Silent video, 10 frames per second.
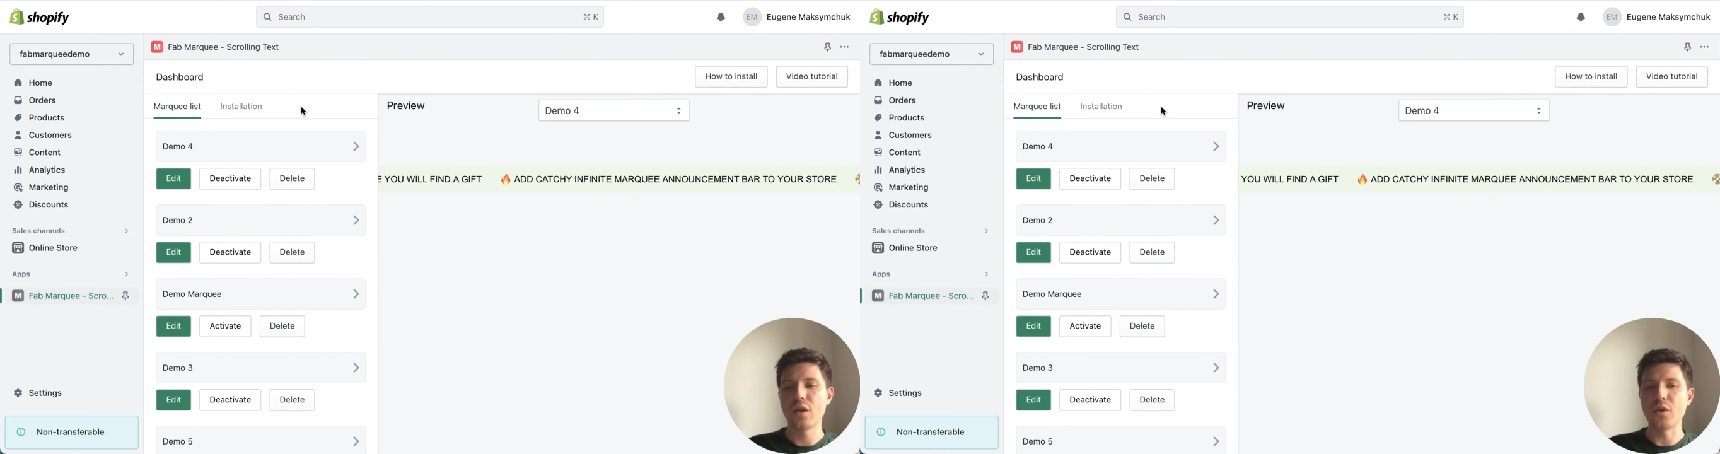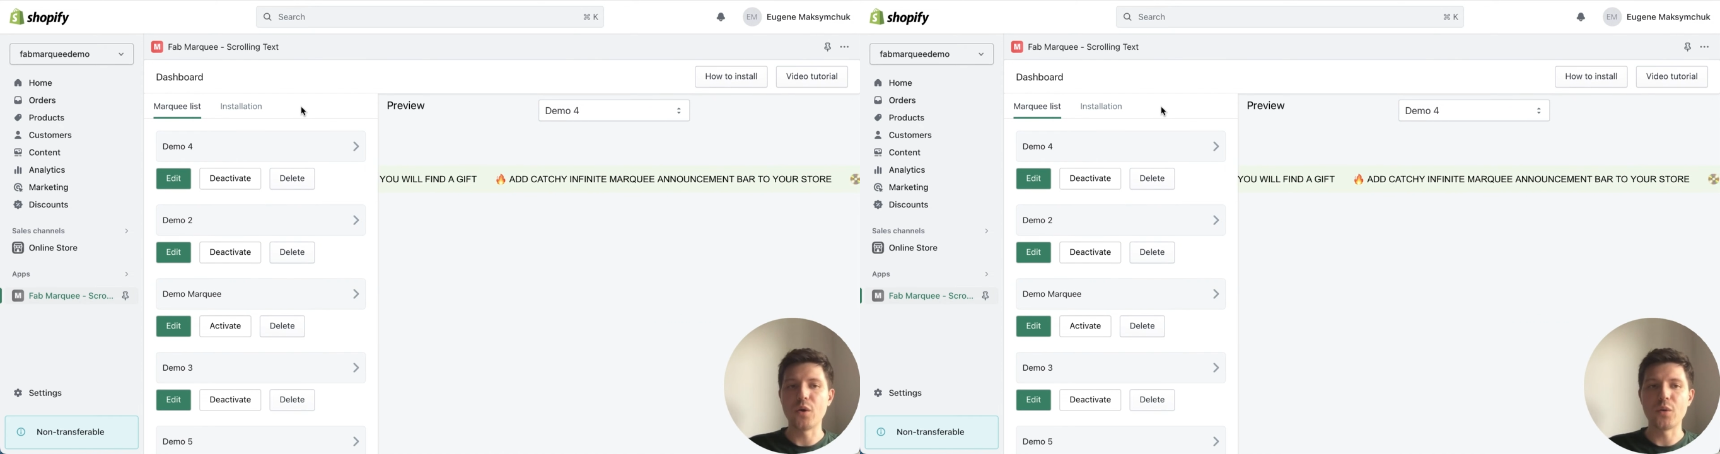
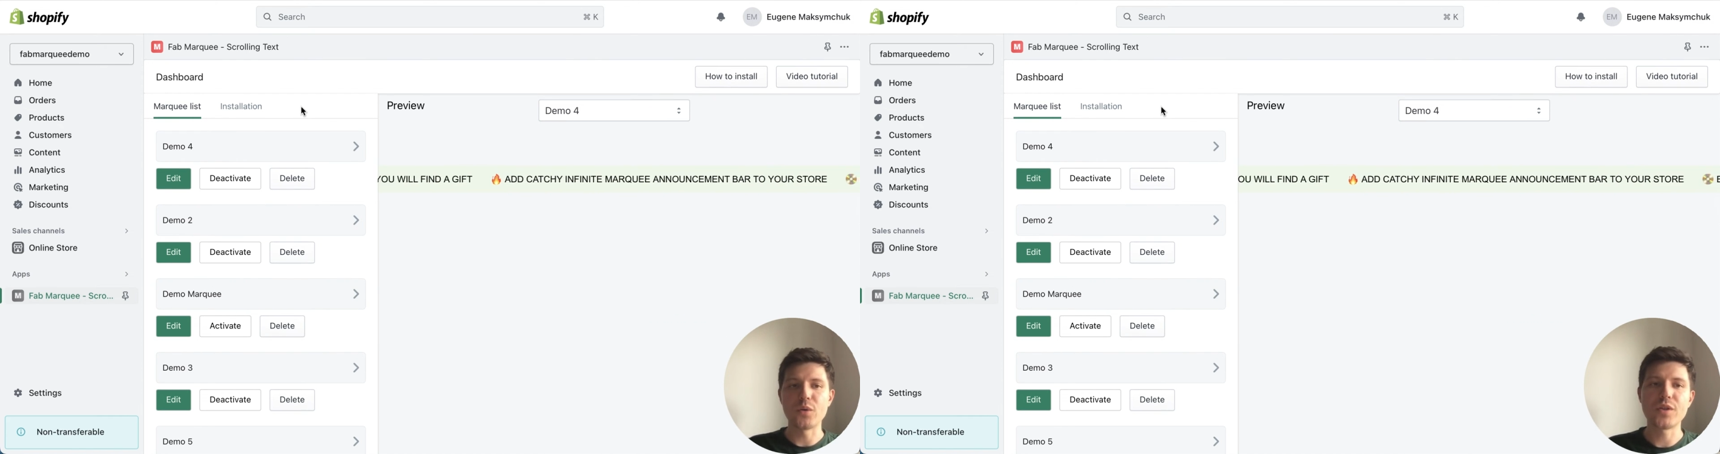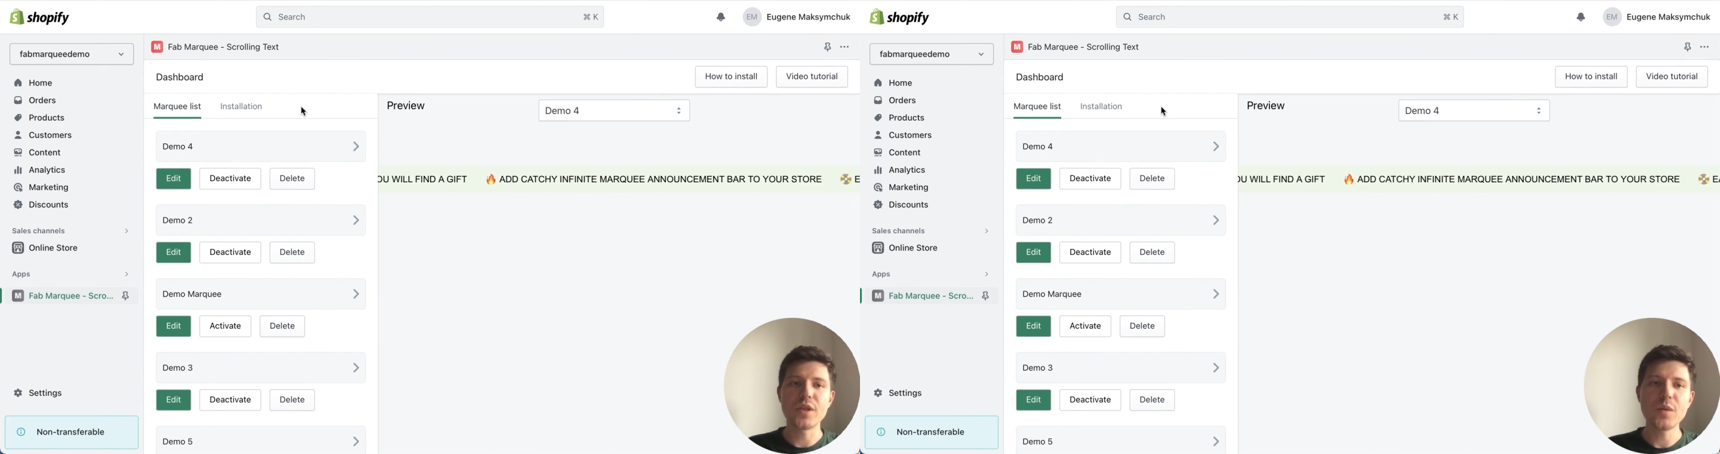Dawn
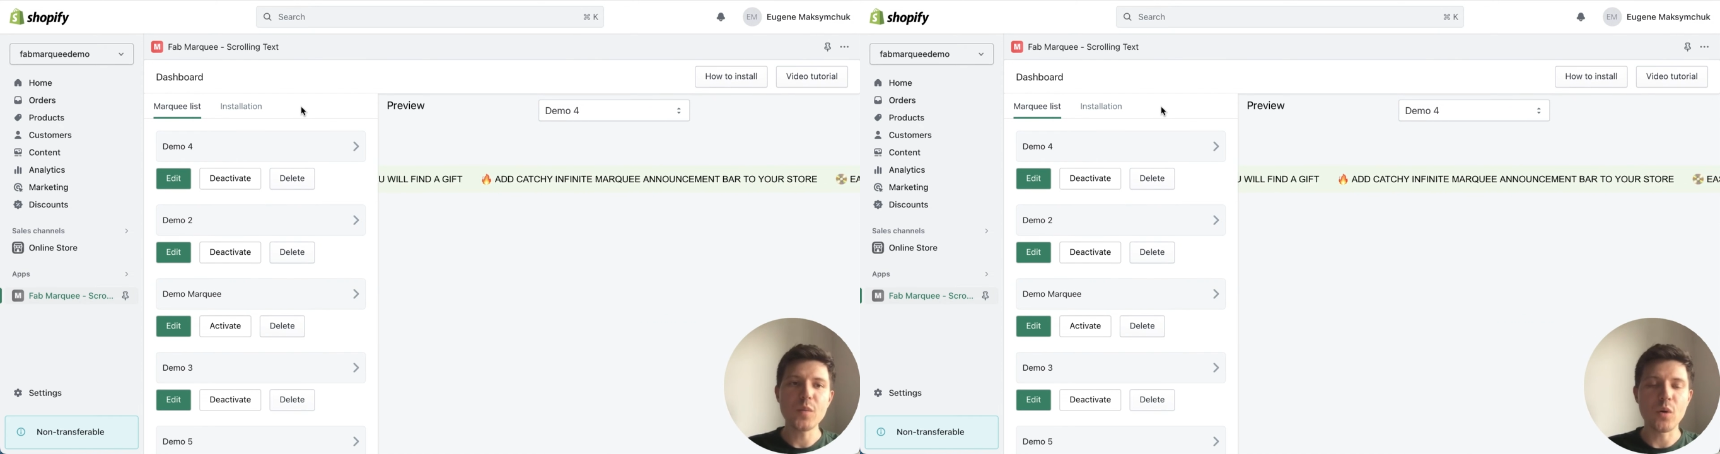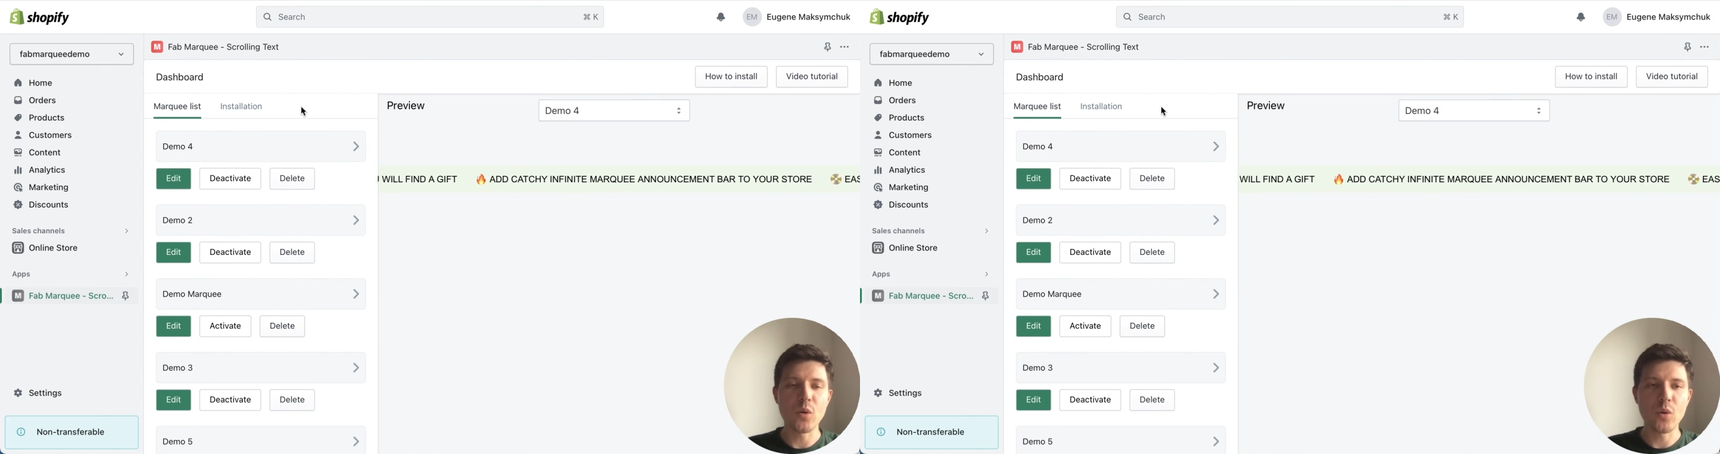
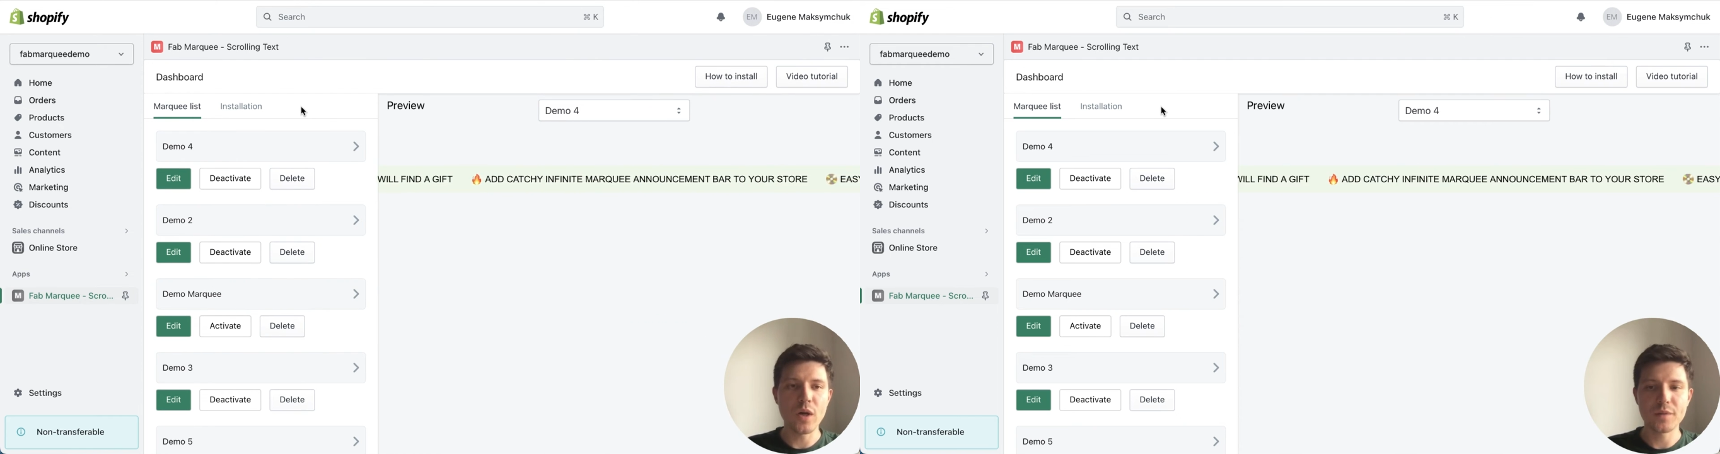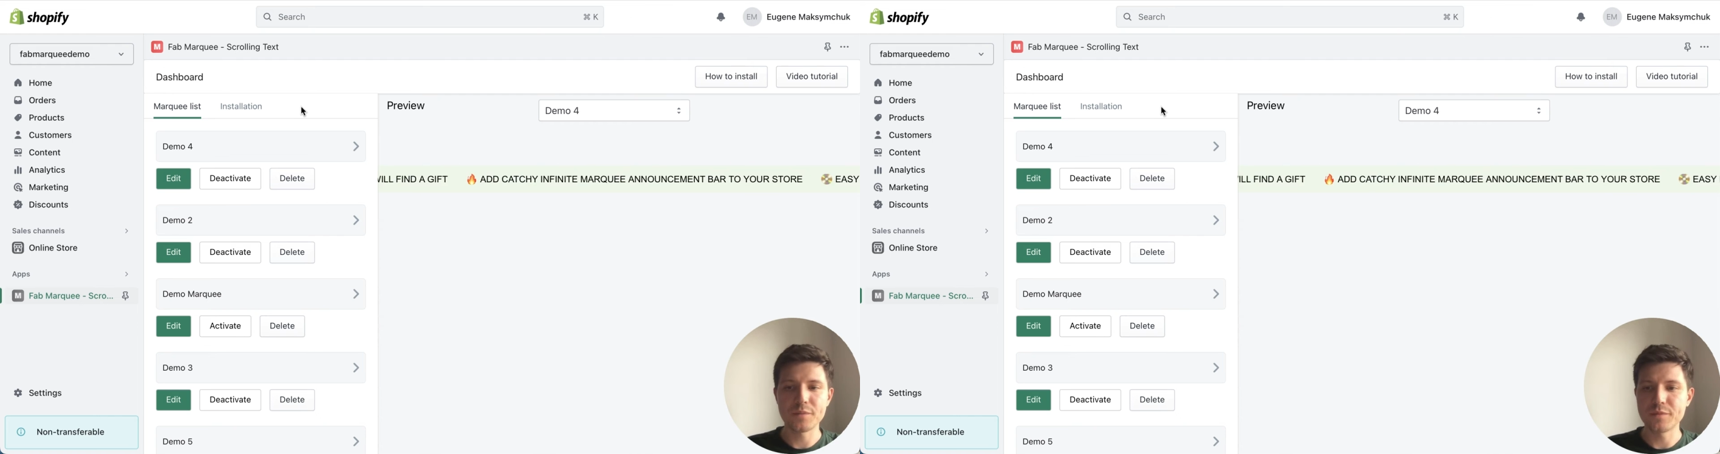theme
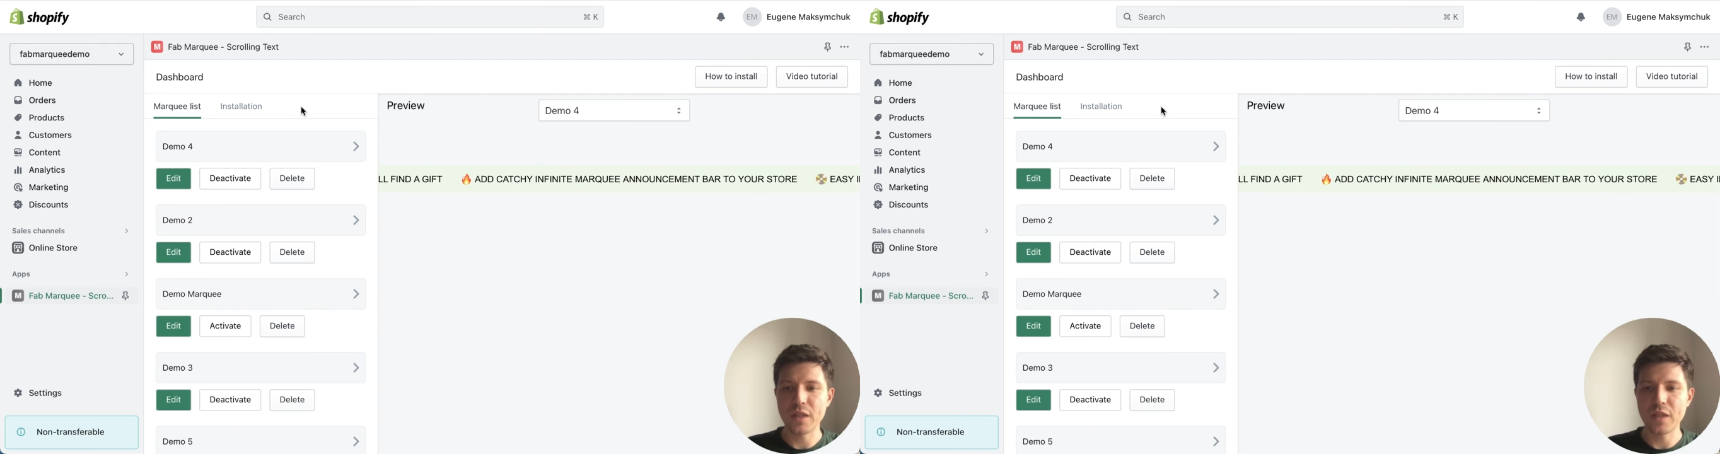or